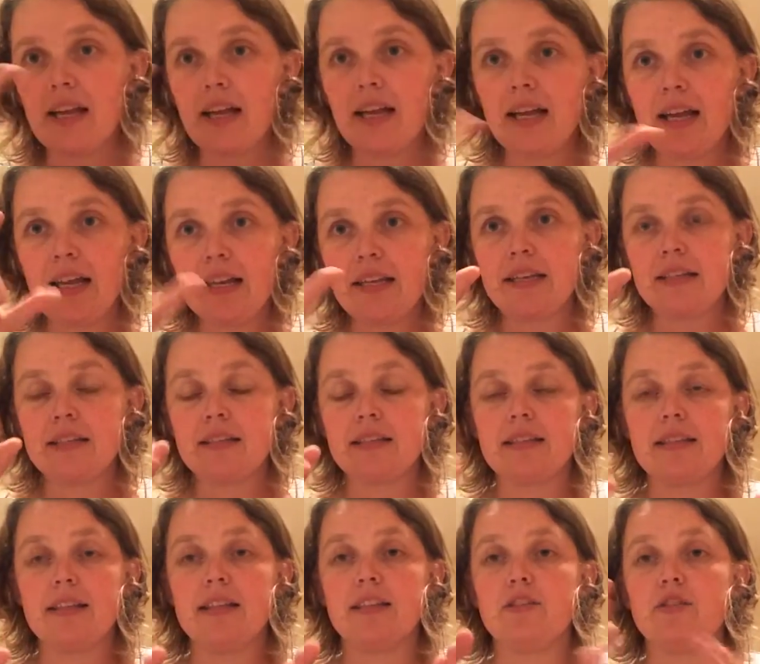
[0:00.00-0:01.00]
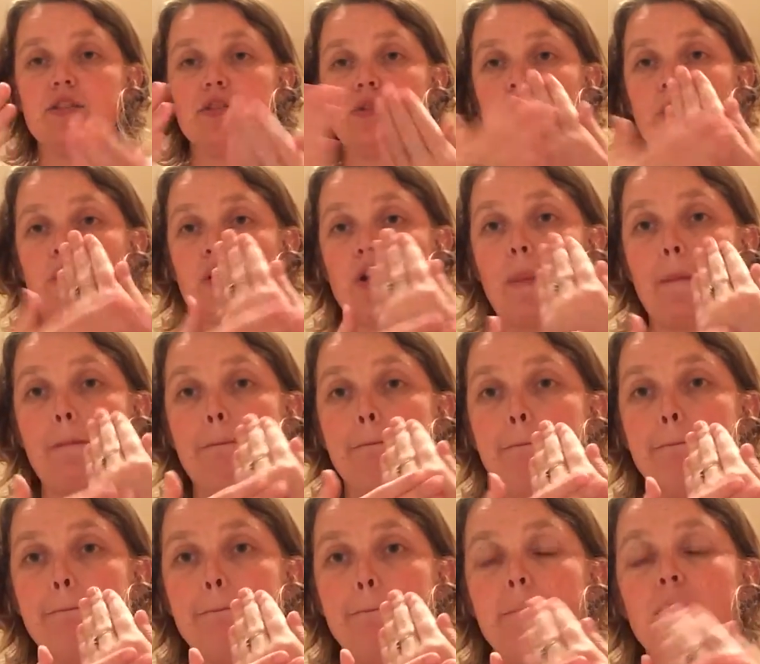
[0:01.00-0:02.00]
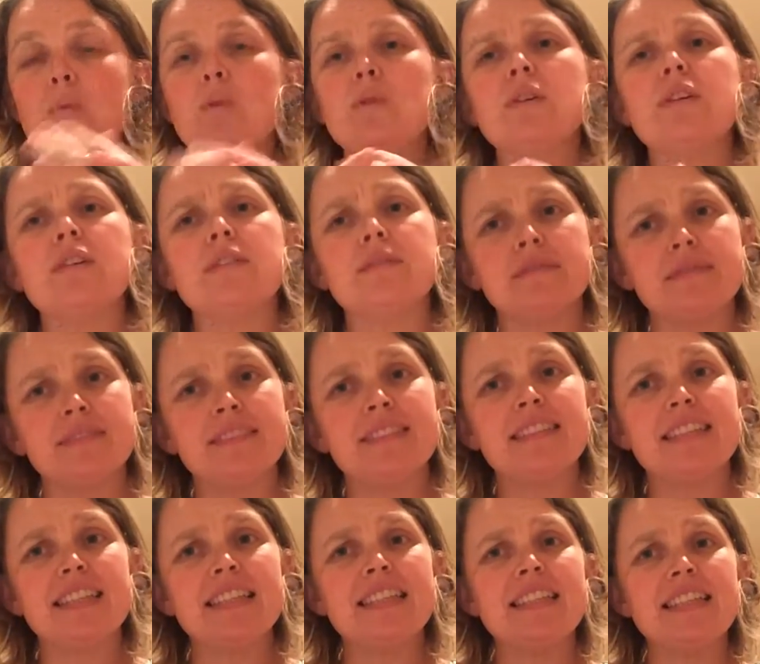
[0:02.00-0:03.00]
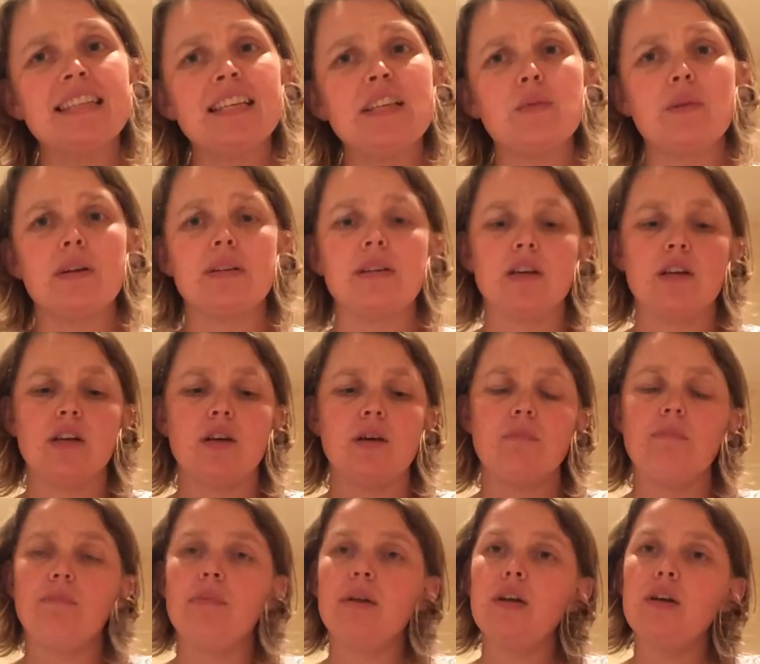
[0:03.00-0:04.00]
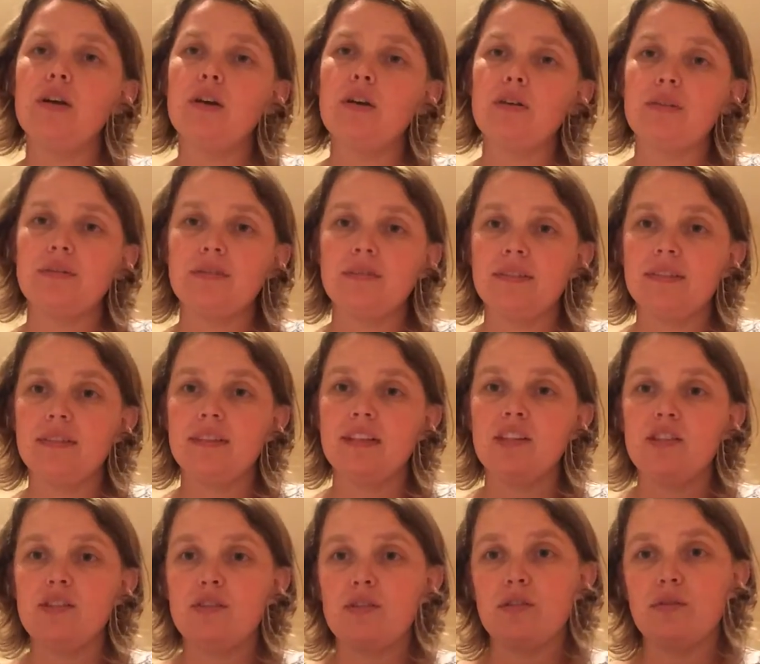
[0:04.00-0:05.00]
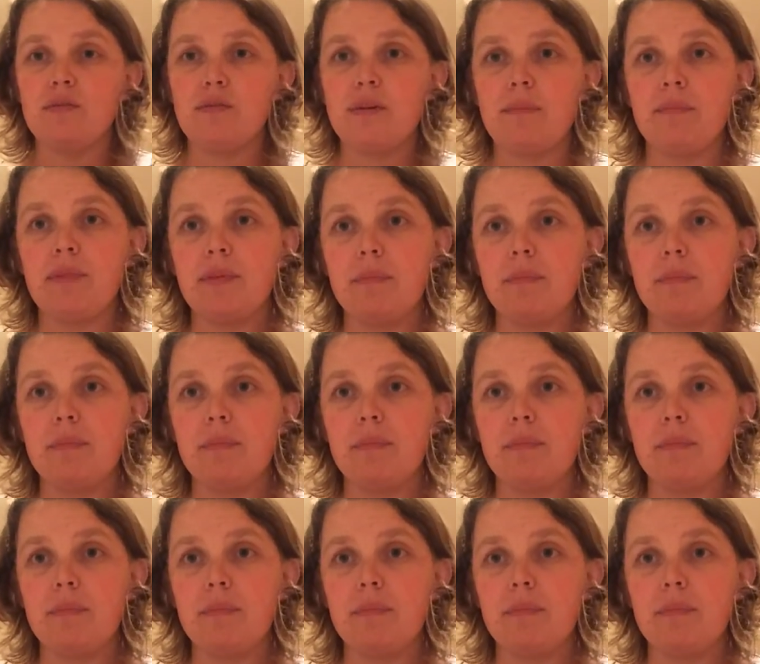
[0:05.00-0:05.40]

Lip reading: colours, let's do, we've got more. See, that's another one. Blue, you just sort of rub the